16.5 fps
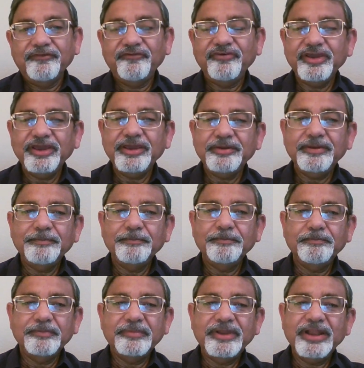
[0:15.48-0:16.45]
We
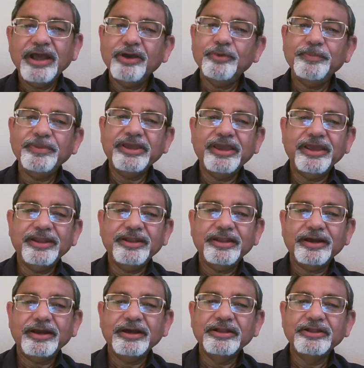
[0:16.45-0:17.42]
now
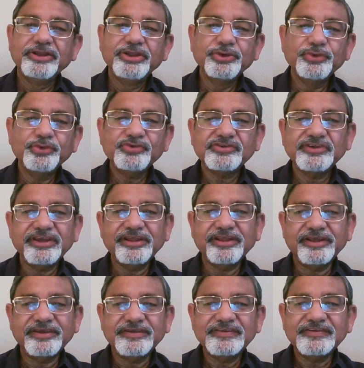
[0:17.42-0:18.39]
begin a new
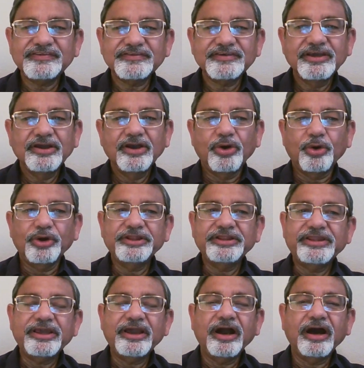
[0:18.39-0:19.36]
series on
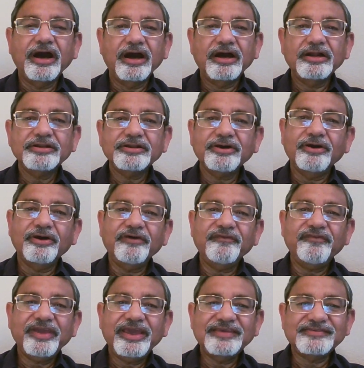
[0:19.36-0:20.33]
the art of
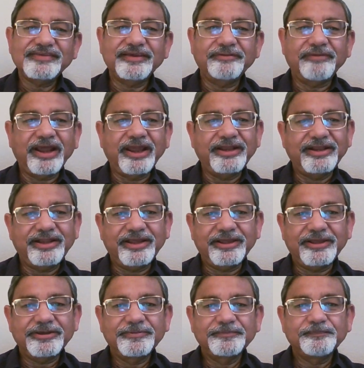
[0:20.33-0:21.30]
essay writing.
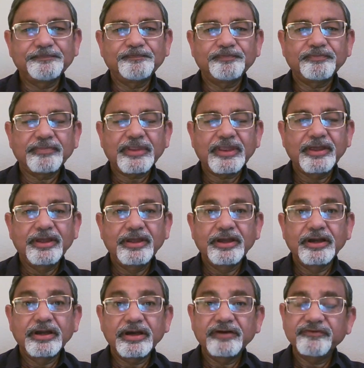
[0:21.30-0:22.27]

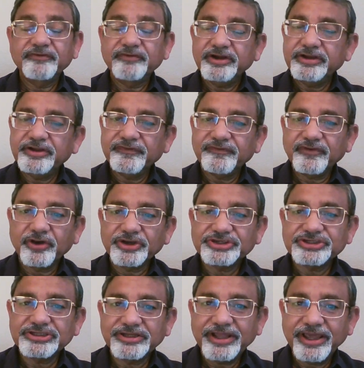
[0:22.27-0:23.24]
A word of
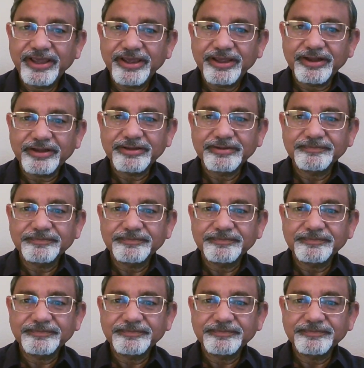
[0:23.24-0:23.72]
caution here.